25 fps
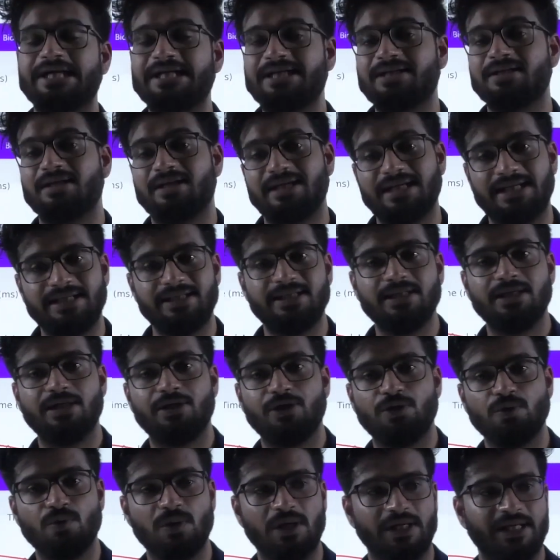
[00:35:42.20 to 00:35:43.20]
It
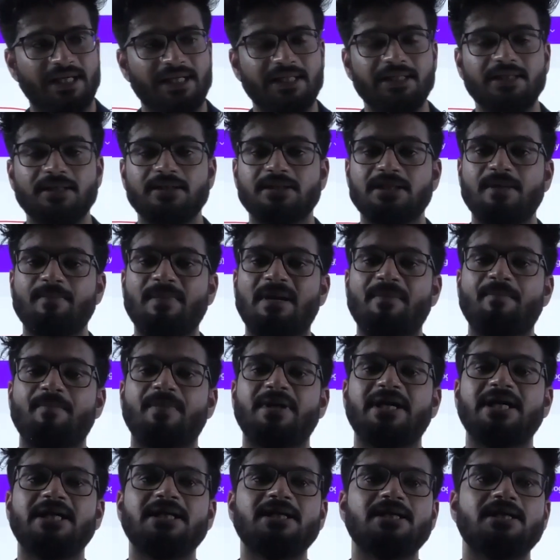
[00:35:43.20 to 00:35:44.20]
led to, again, the
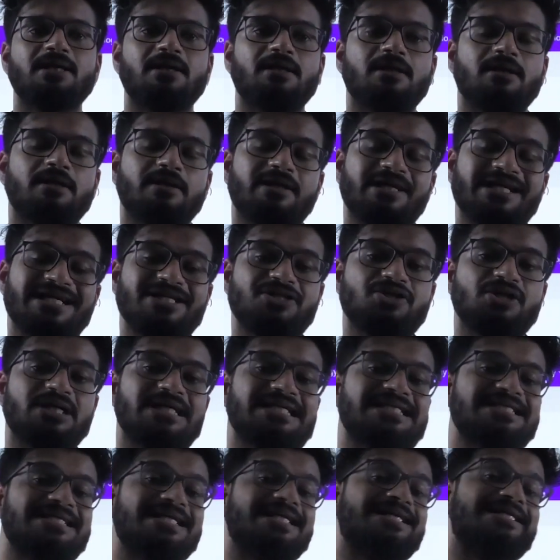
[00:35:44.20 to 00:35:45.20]
membrane reach
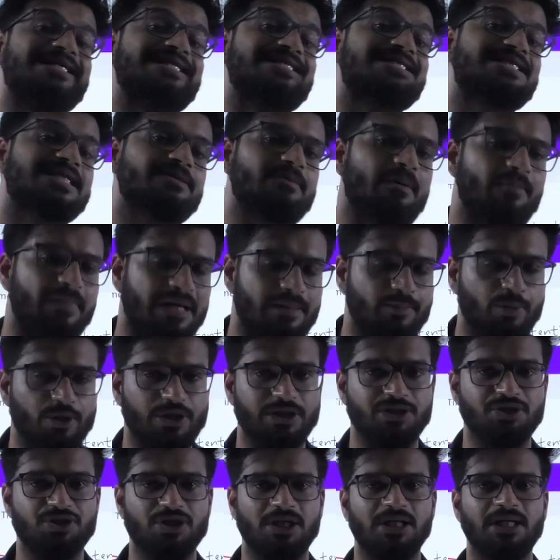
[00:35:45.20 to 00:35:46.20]
its resting membrane
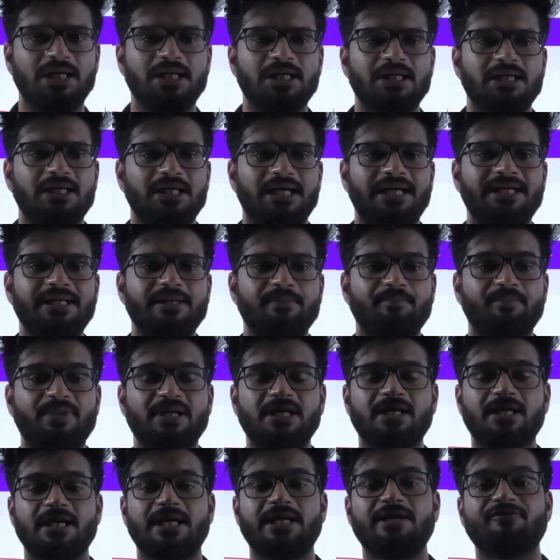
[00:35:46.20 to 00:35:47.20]
potential and
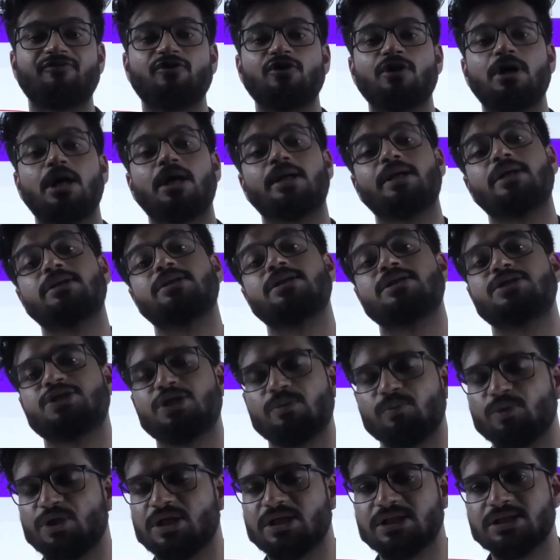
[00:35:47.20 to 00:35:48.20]
be ready for another
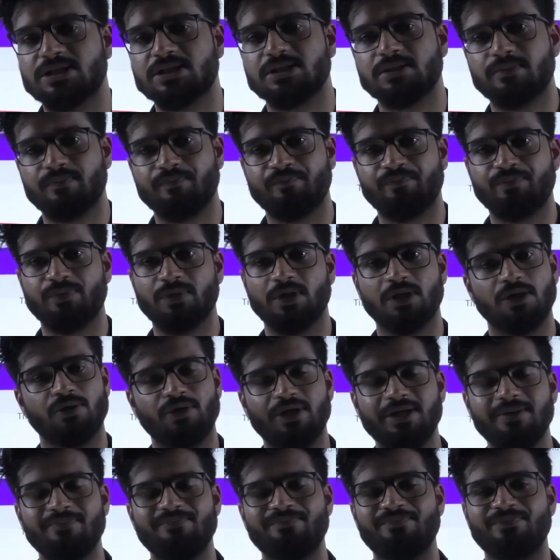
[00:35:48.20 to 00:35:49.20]
stimulus.
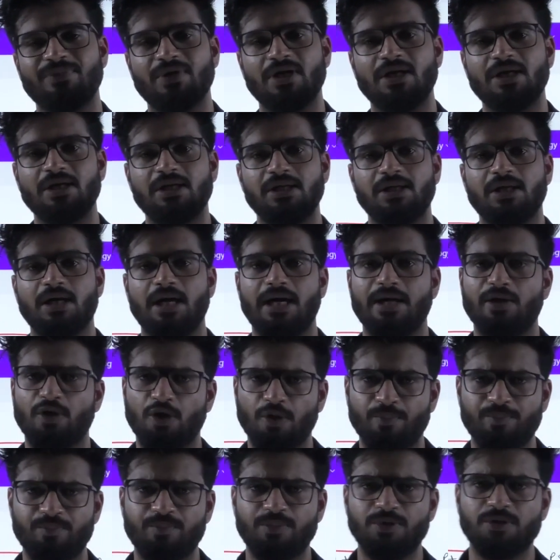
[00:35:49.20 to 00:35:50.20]
Okay, I
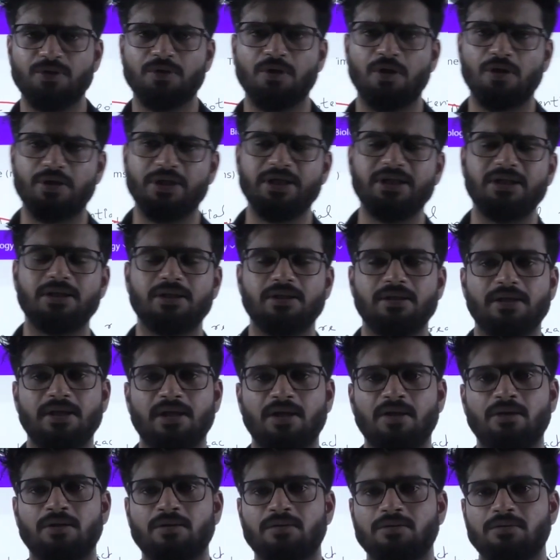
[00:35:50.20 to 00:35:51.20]
hope you got it.
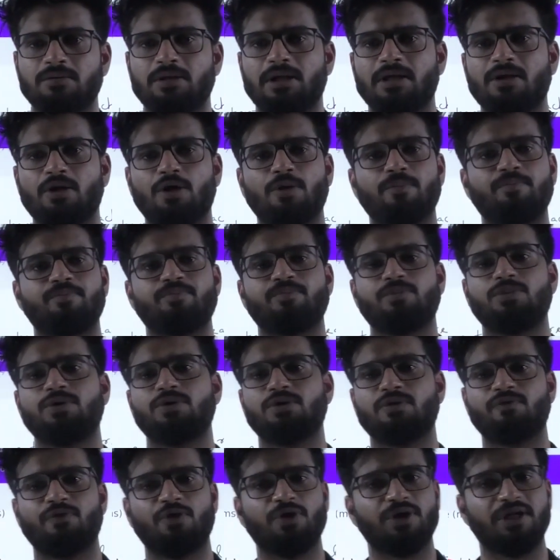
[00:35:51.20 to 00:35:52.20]
Now I hope
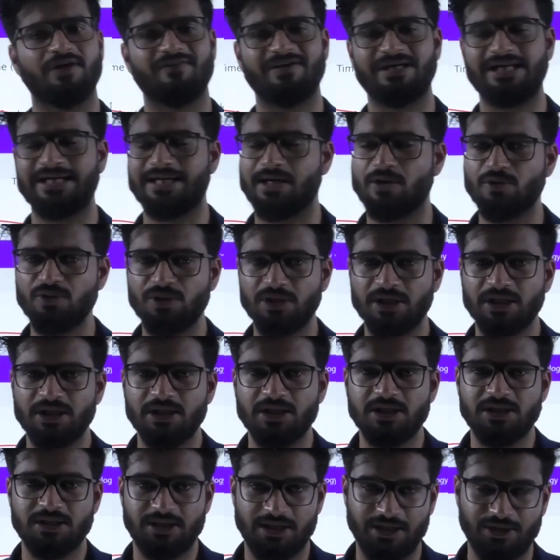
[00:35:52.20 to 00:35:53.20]
you won't have any doubt.
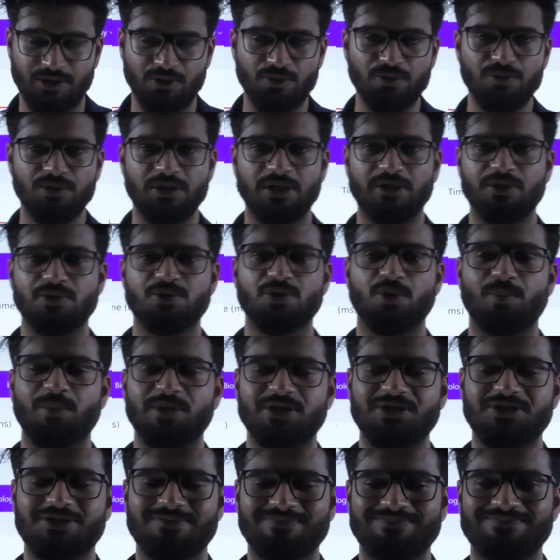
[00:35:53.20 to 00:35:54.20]
Thank you. Thank you so
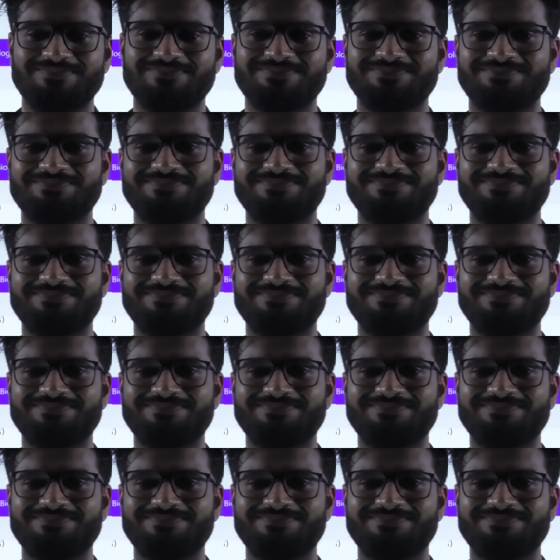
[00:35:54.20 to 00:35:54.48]
much.